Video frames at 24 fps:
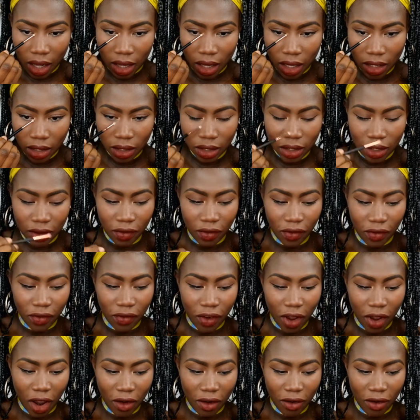This is a
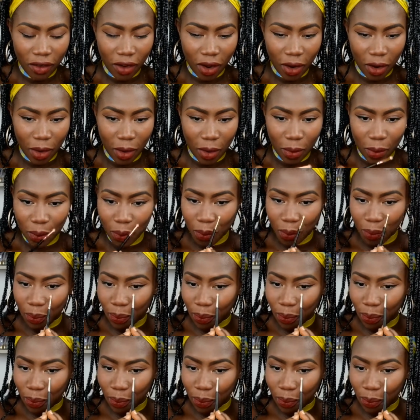very